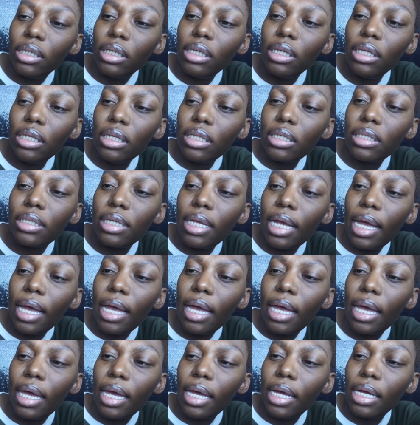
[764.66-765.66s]
It's
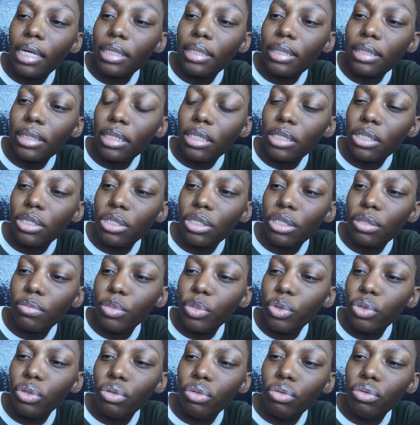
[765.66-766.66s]
nice and
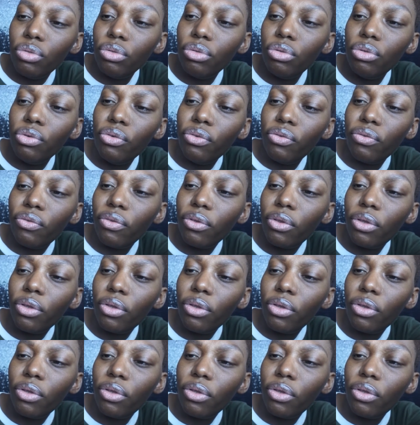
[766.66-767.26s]
smooth.